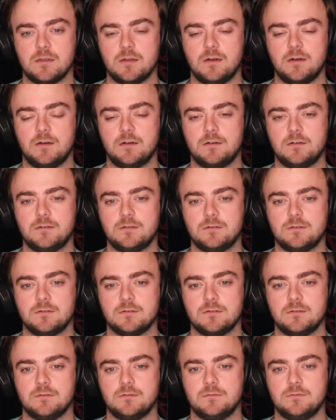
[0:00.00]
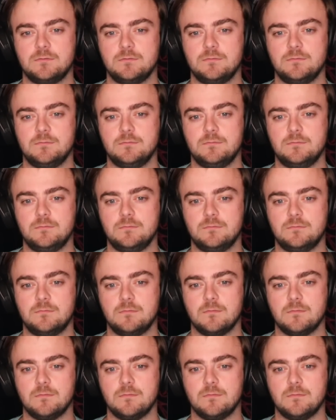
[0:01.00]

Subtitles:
(no one is talking)